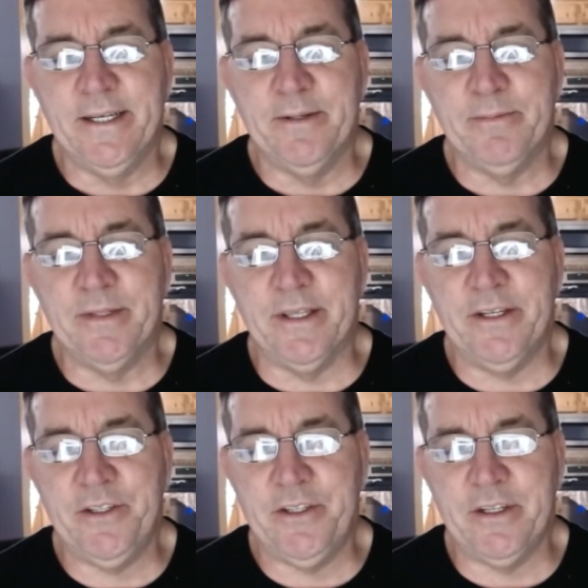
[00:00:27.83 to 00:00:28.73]
But
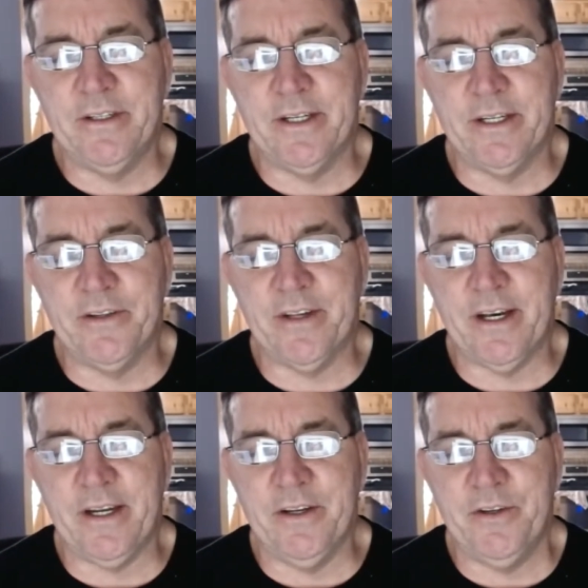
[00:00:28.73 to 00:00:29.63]
this year I
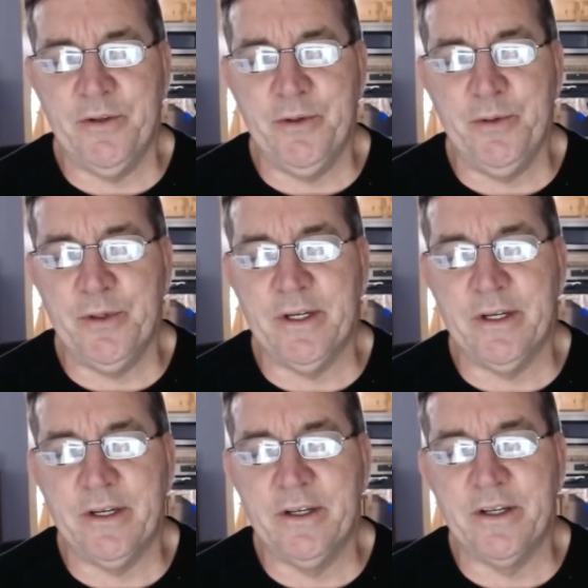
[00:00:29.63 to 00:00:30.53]
decided
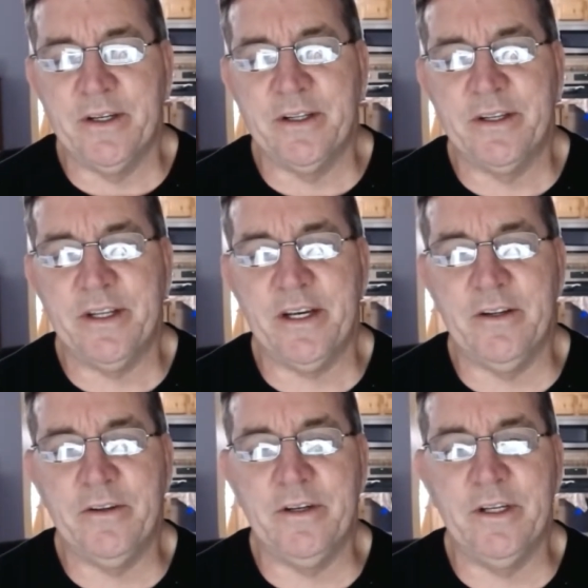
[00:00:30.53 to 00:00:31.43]
to take a
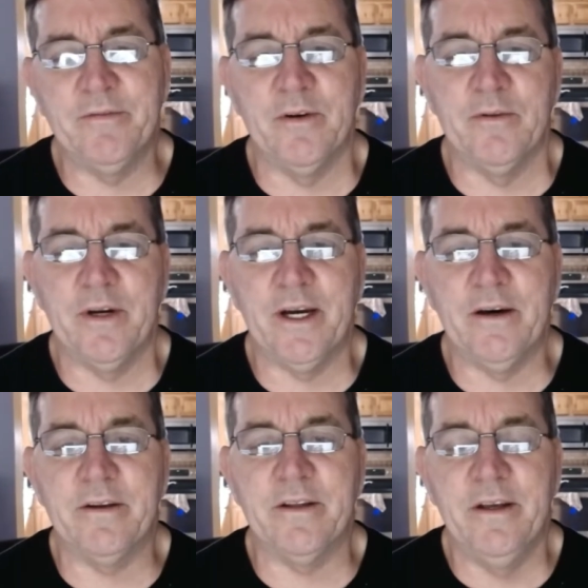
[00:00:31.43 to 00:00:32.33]
little different
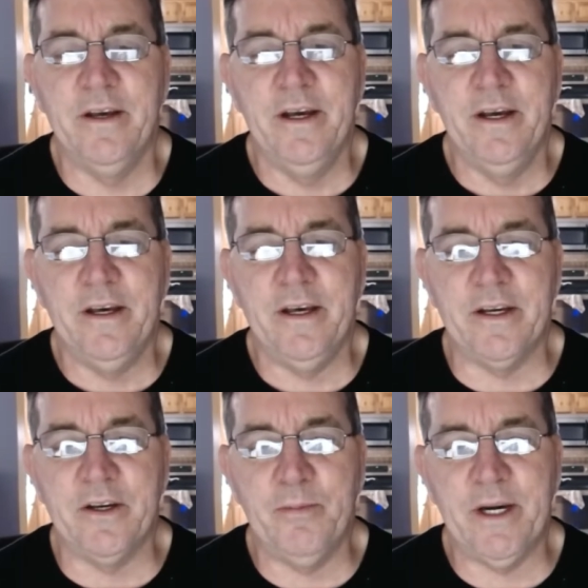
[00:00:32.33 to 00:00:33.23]
route
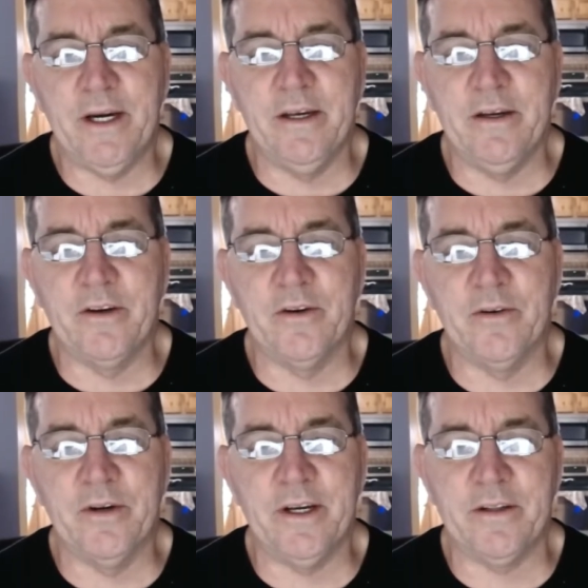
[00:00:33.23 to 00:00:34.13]
and go back and
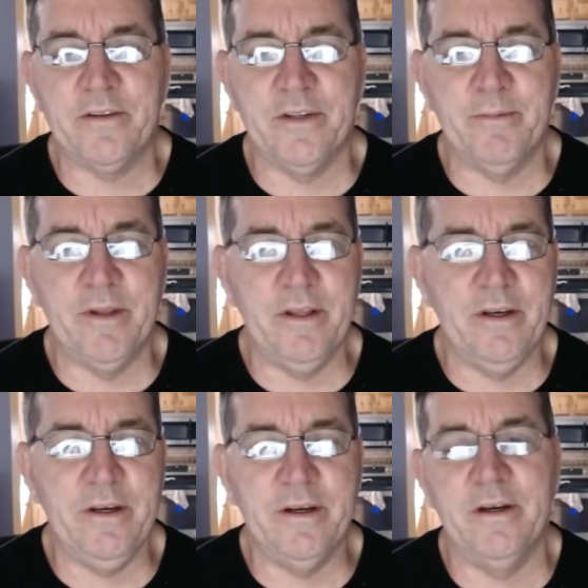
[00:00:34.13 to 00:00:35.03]
correct some of
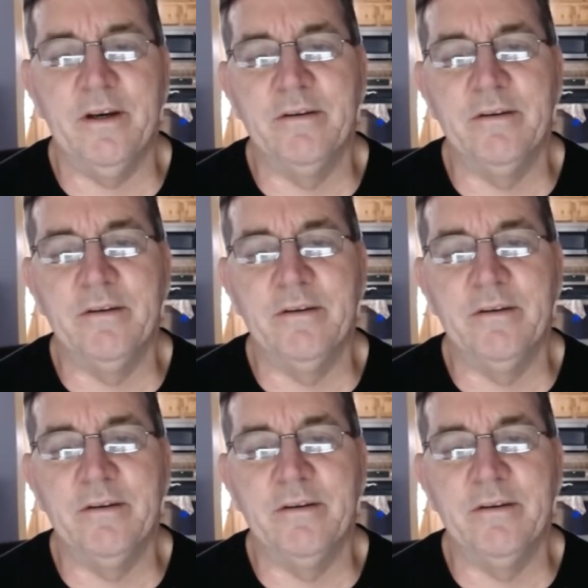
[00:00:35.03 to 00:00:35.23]
the